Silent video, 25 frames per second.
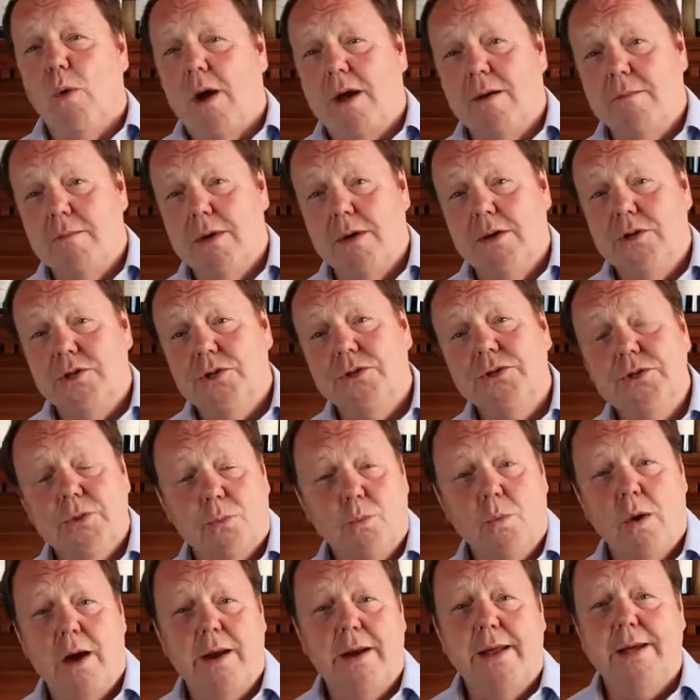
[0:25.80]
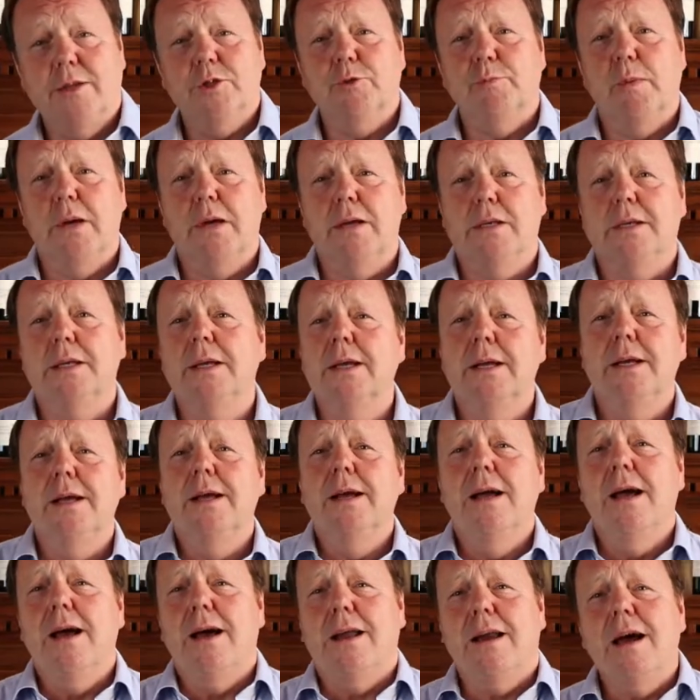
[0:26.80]
wine merchant and wine expert,
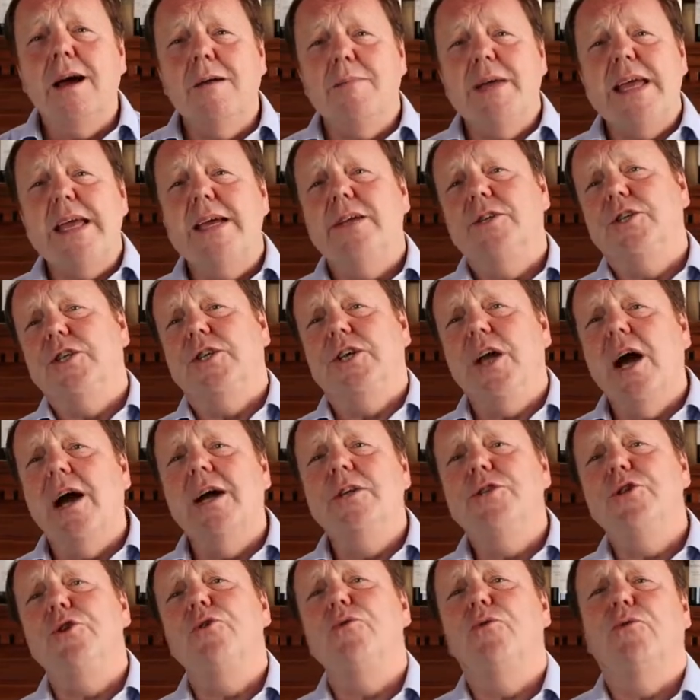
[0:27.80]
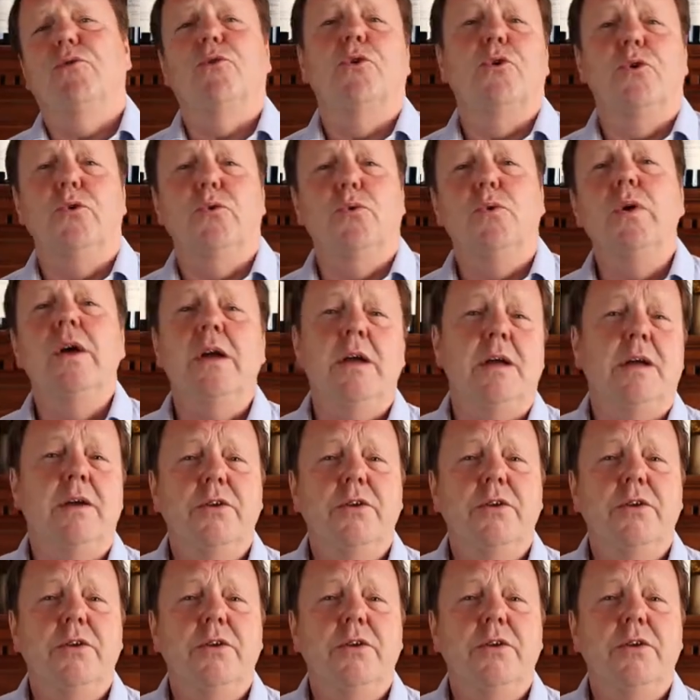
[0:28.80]
and I'm here to guide you through